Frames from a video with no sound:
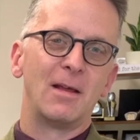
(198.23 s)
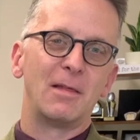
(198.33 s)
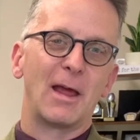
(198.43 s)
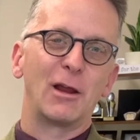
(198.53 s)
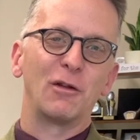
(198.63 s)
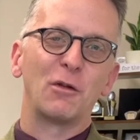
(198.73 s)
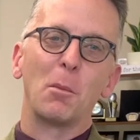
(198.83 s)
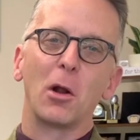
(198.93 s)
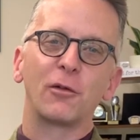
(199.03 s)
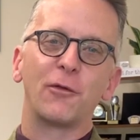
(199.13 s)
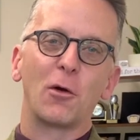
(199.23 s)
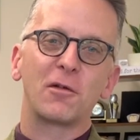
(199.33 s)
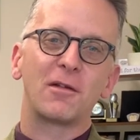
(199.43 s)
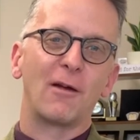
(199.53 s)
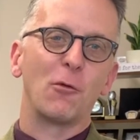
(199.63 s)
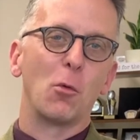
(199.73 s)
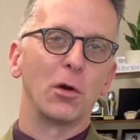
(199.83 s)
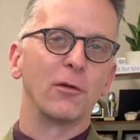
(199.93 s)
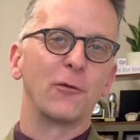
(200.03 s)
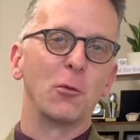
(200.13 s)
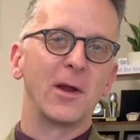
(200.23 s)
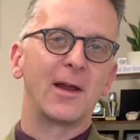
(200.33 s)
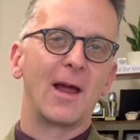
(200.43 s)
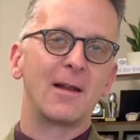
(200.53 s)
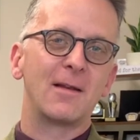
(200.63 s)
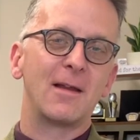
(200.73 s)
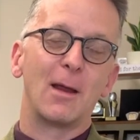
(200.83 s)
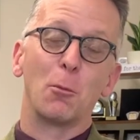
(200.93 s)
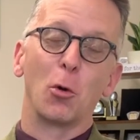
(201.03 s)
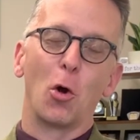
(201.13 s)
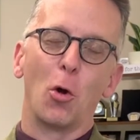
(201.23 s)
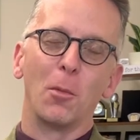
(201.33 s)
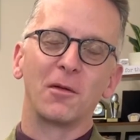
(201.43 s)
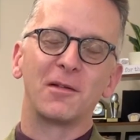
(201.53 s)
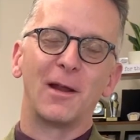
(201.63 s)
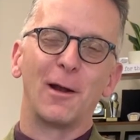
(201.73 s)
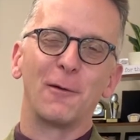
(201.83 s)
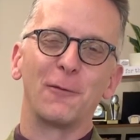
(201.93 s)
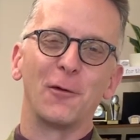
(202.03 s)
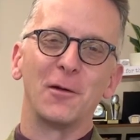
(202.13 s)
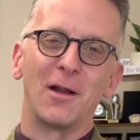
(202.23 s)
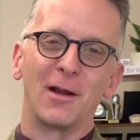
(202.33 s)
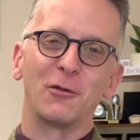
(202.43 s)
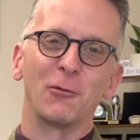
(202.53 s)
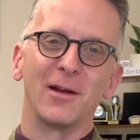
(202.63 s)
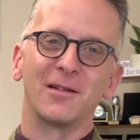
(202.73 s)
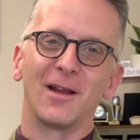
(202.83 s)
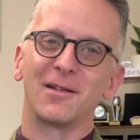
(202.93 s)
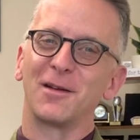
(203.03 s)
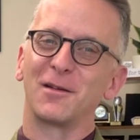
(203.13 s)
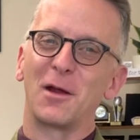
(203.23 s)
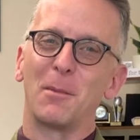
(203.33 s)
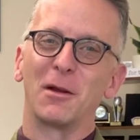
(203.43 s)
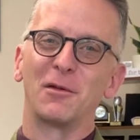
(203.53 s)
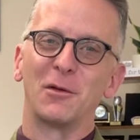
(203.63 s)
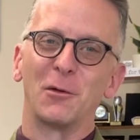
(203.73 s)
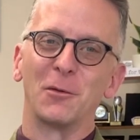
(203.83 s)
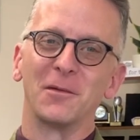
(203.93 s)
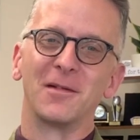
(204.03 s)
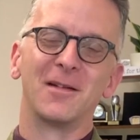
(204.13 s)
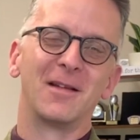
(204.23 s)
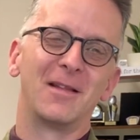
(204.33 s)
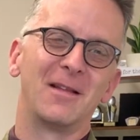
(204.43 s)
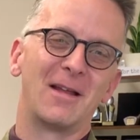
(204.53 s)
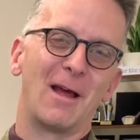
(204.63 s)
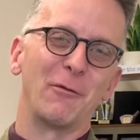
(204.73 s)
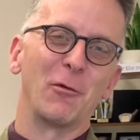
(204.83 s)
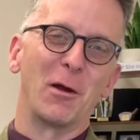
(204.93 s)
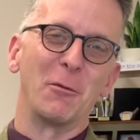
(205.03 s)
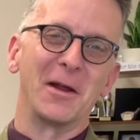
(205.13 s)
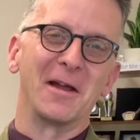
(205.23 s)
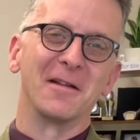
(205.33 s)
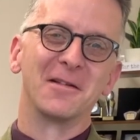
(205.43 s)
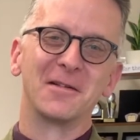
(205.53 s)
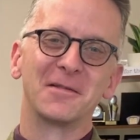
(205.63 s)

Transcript: Thank you so much, folks. Have a wonderful weekend, and we're almost there for a nice recess that's coming soon. Have a great weekend.